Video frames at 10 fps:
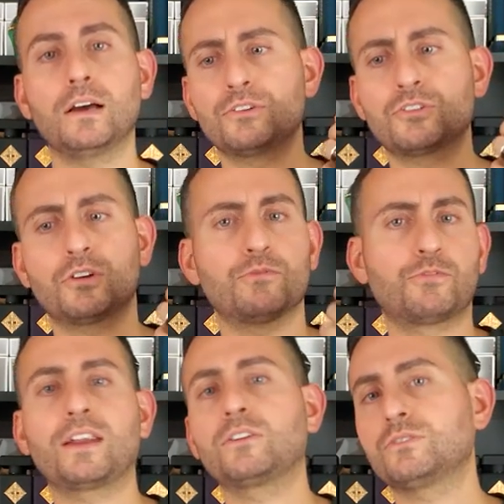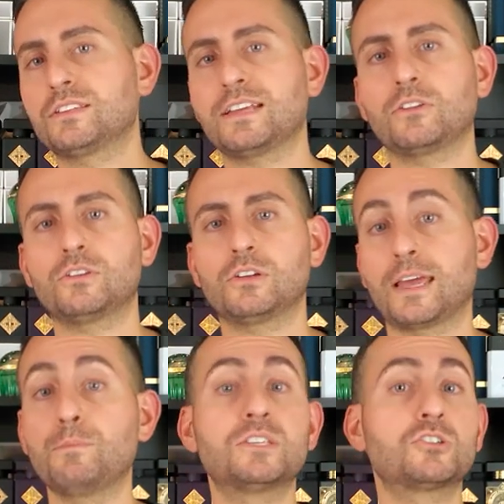There are certain fragrances out there
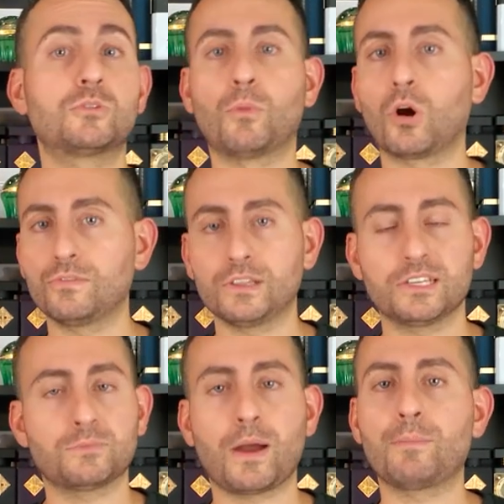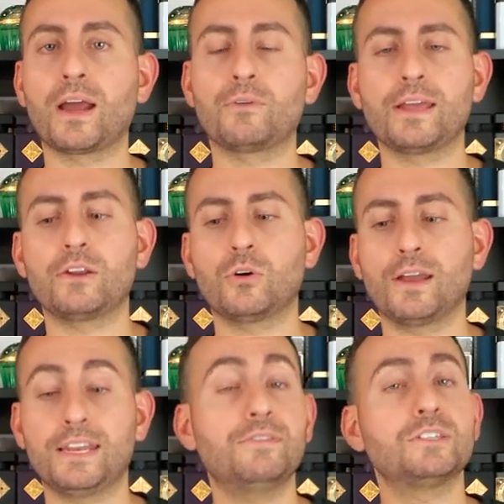like Mr. Marvelous by Byredo
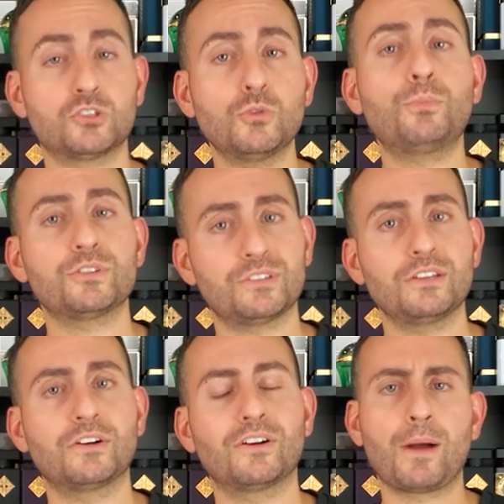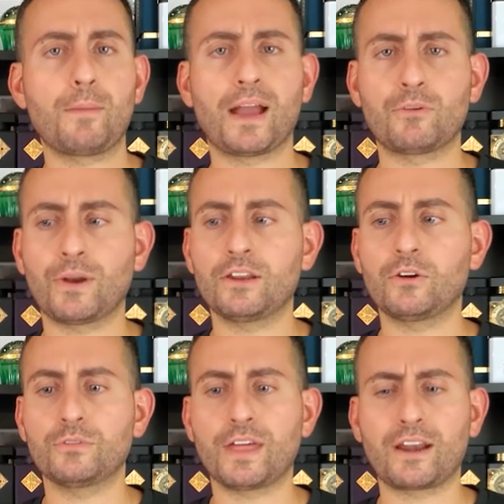and even Super Cedar by
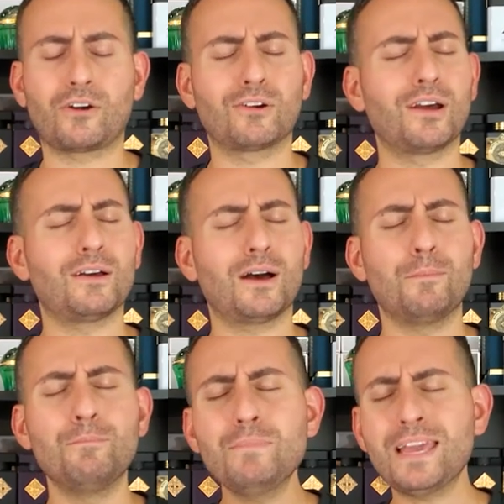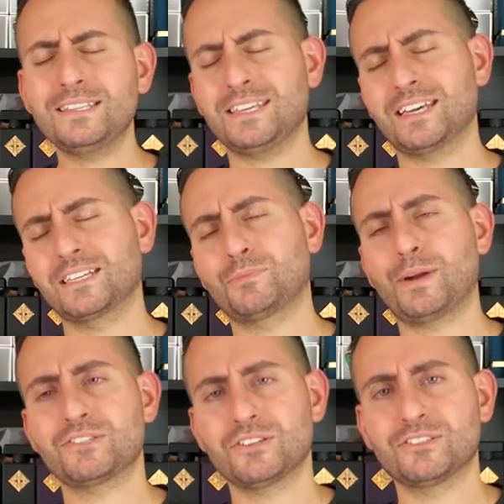Byredo that are amazing
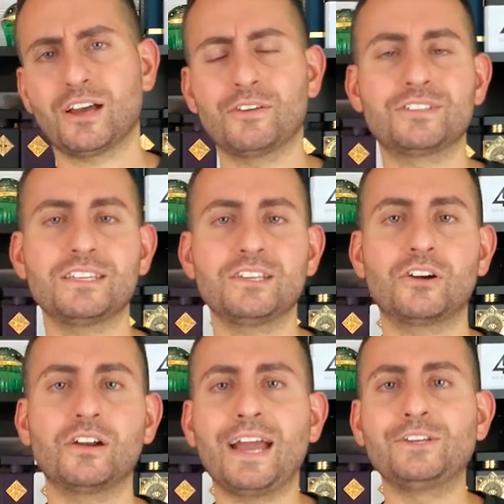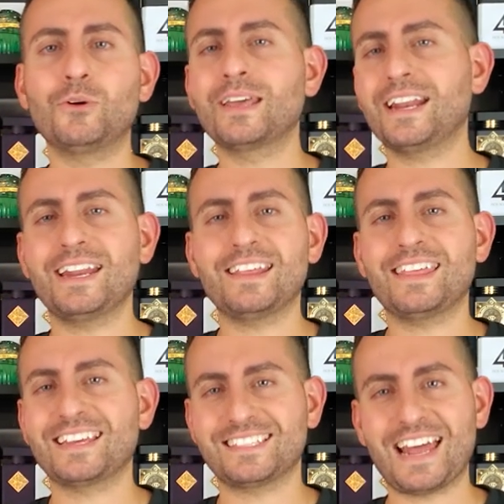expressions of cedar. I don't get
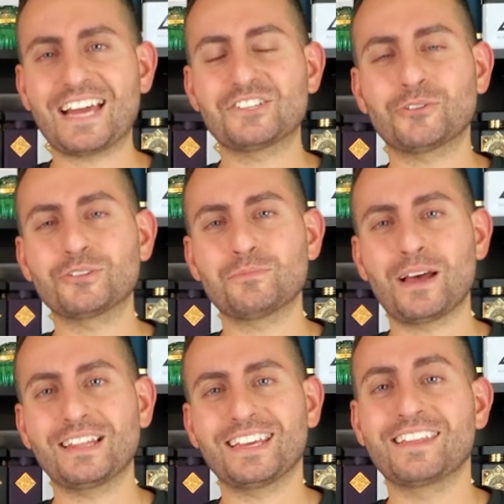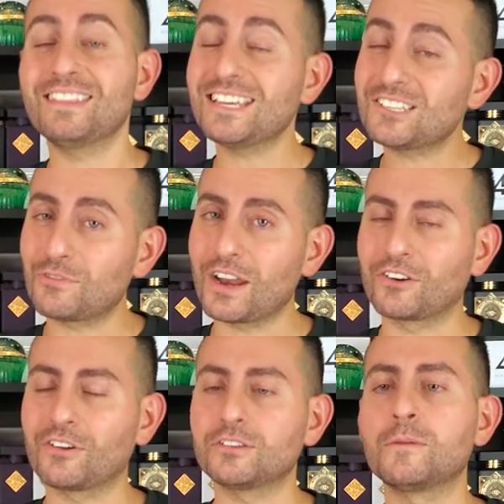anything as natural smelling in this
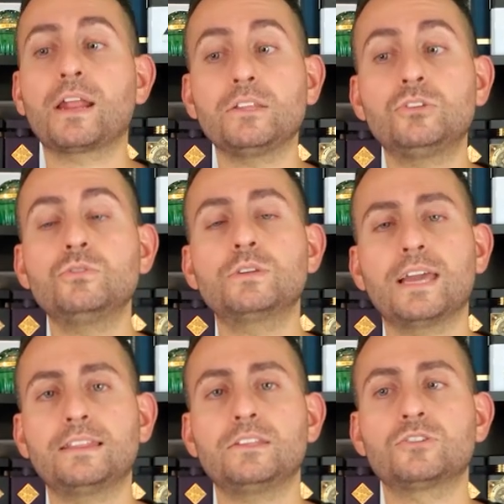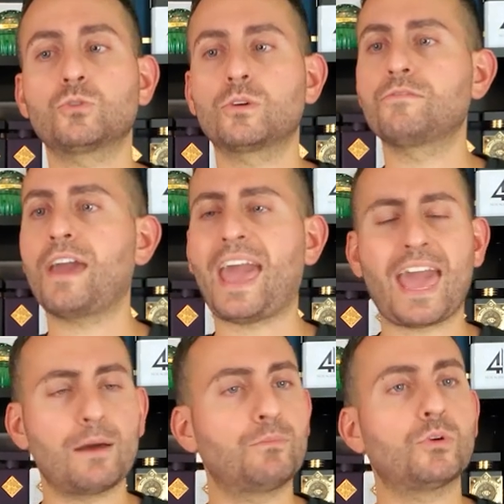fragrance, but I do get this sort of
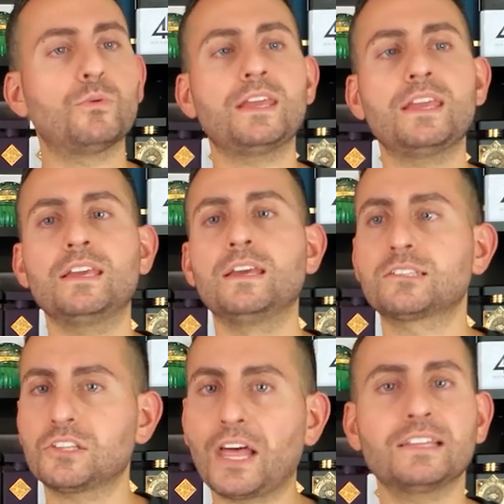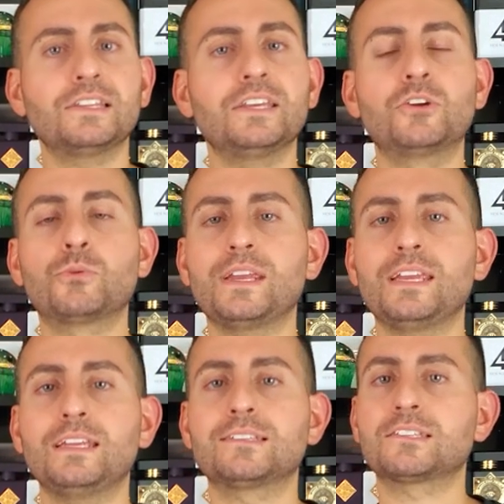ambery, slightly
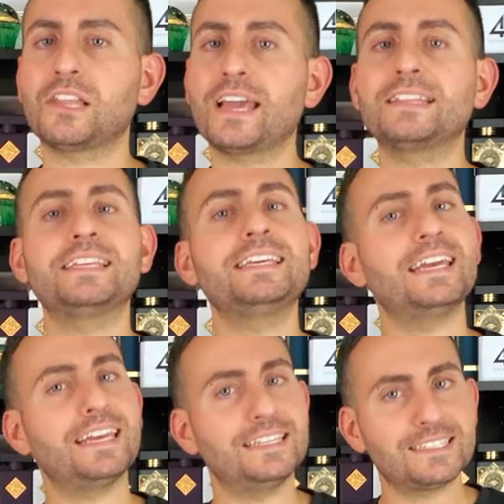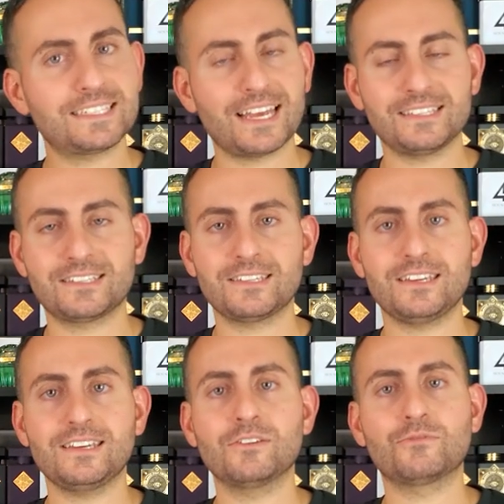green, slightly
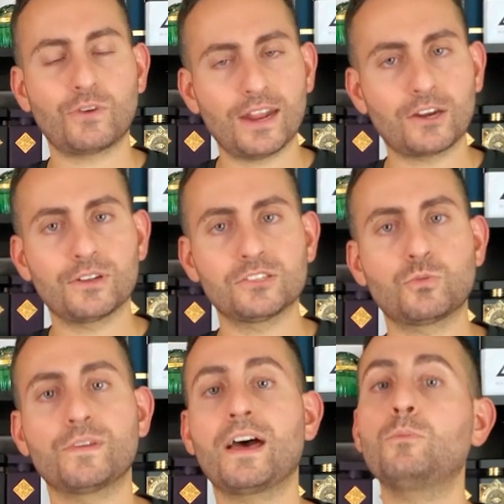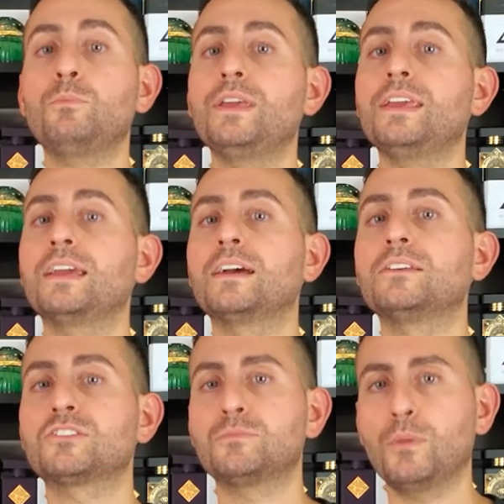incensey fragrance without being
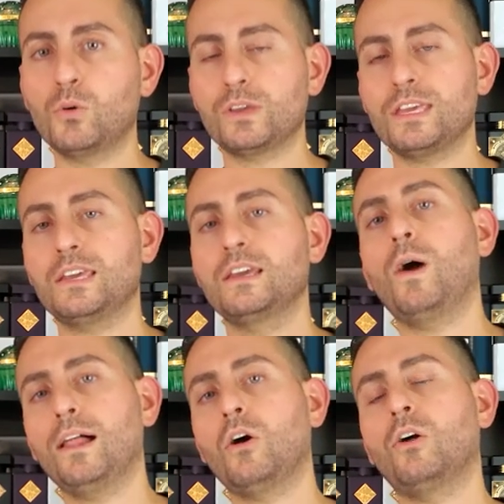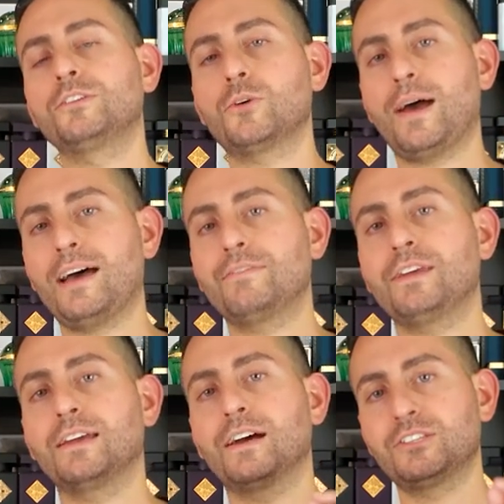smoky, while also
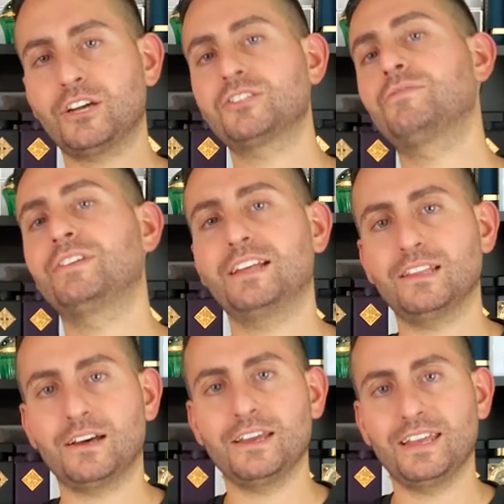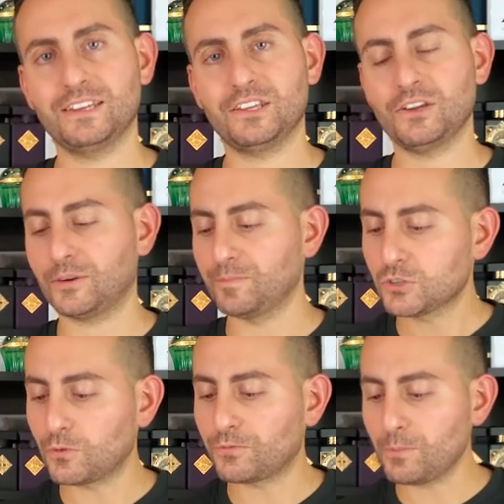having a touch of vanilla in here.
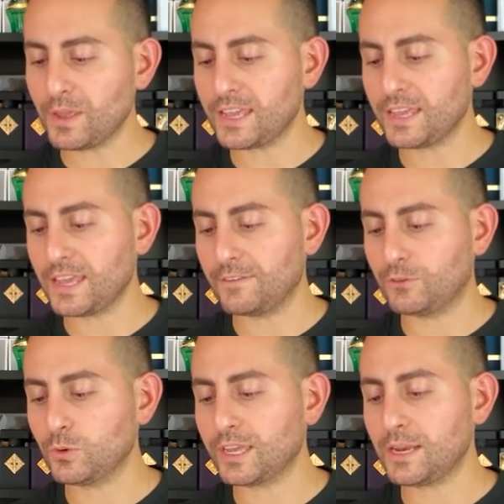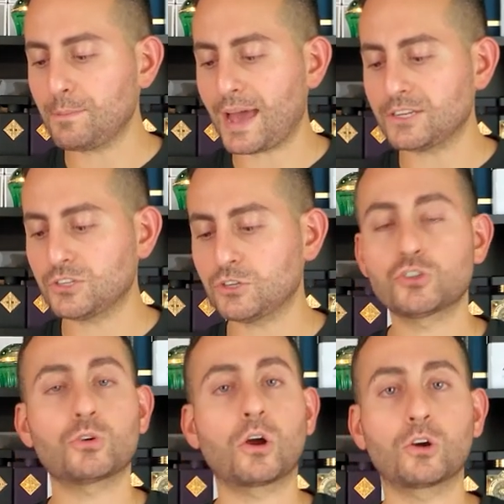So for me, if you can imagine
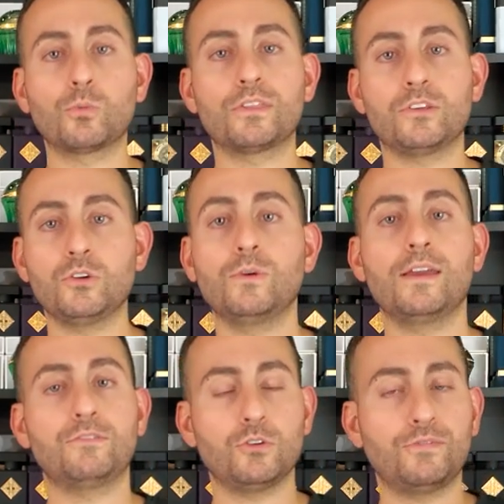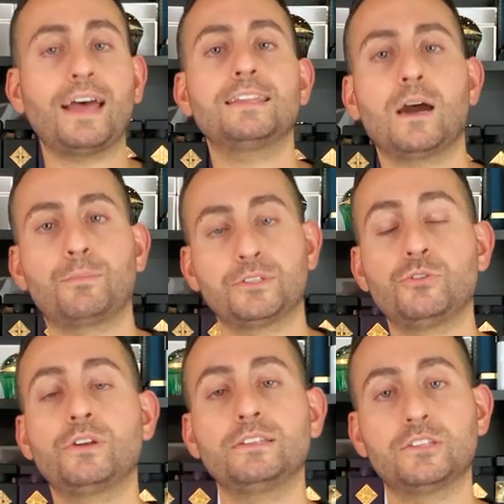Stronger With You, if you've had the
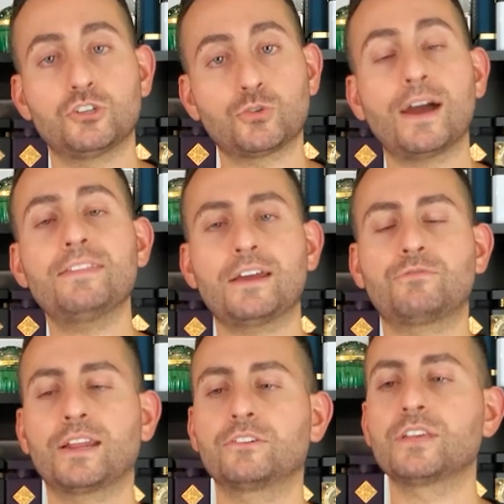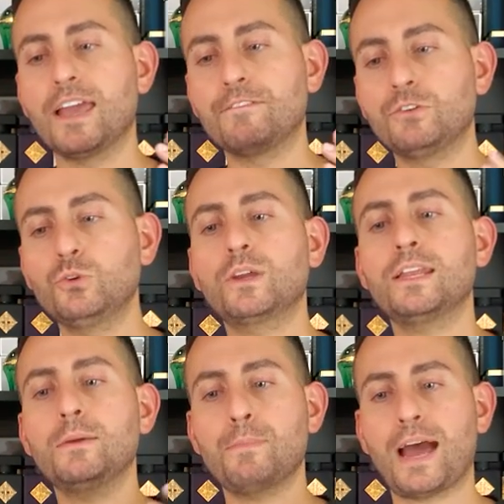opportunity to try that fragrance, if you
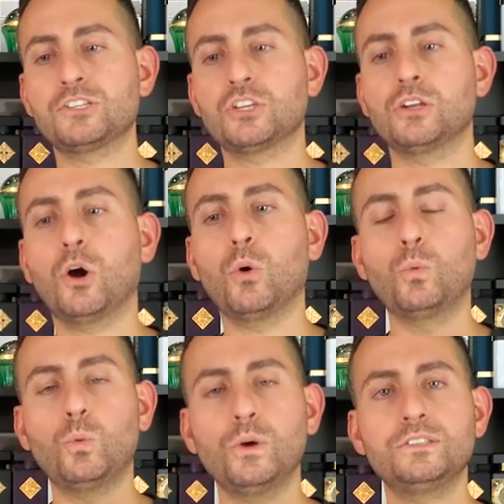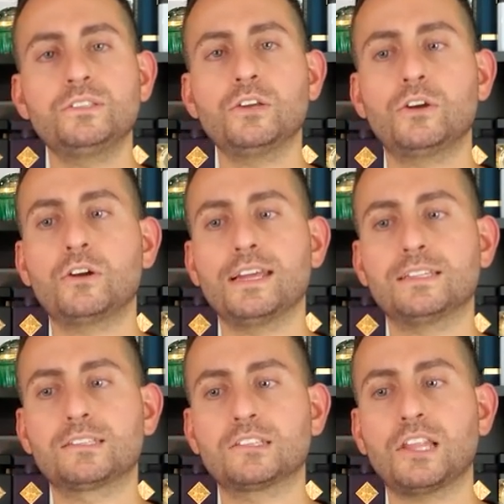can imagine a woodsier
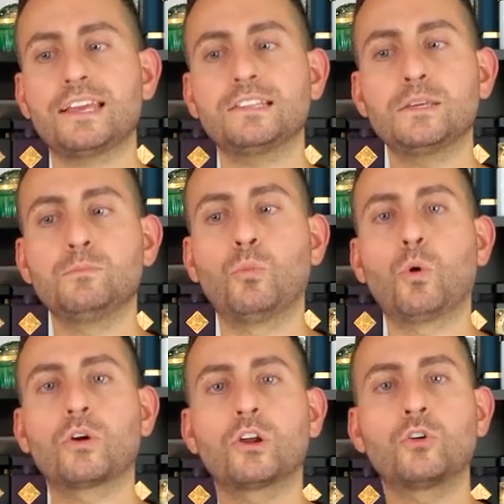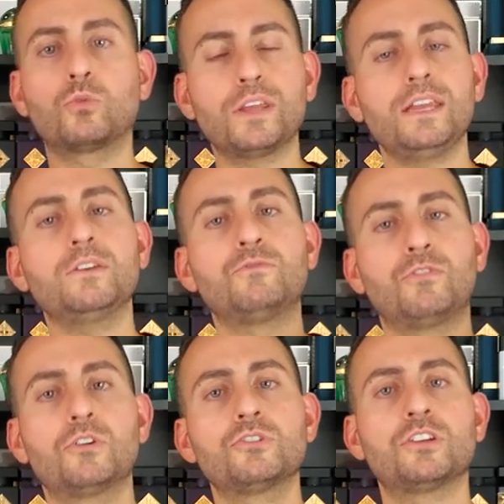and slightly more green
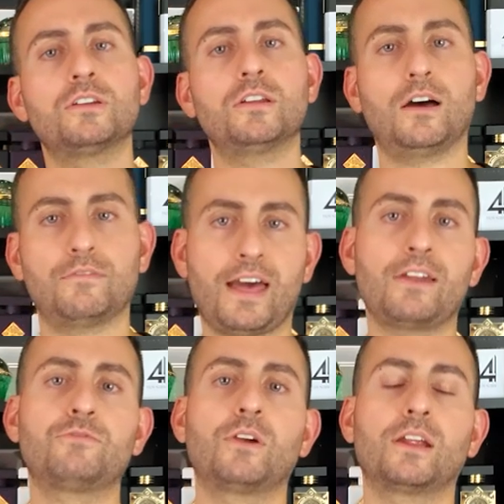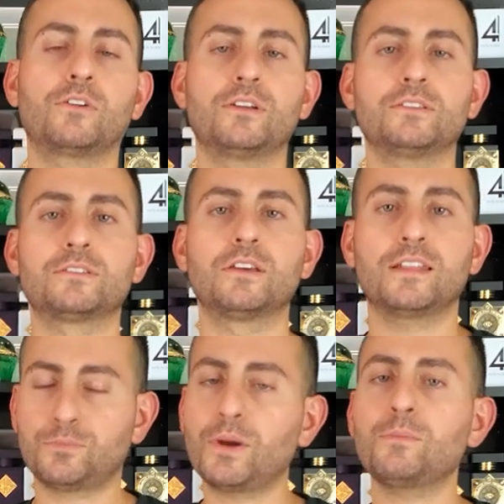version of that fragrance,
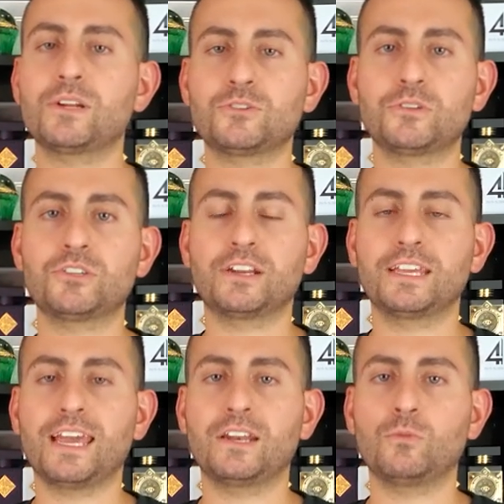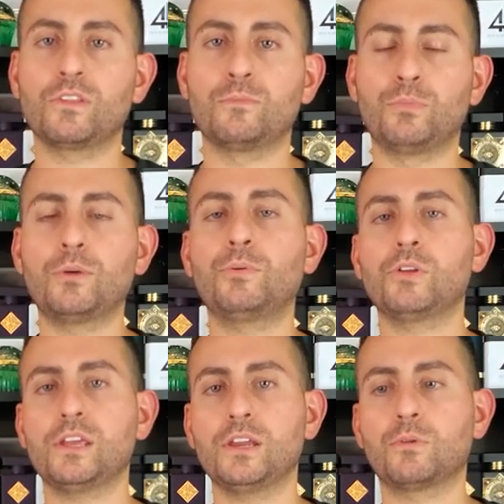that's pretty much what you're gonna get with
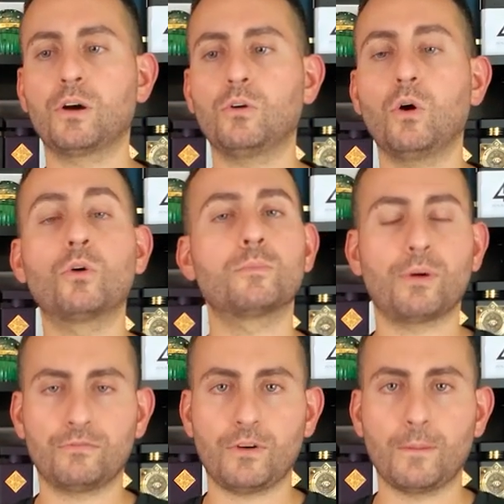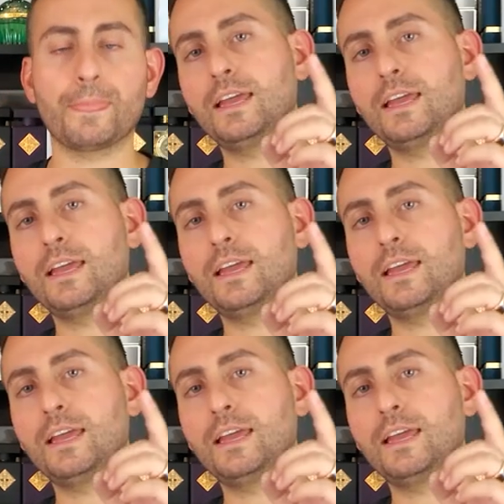Burberry Hero Eau de Parfum.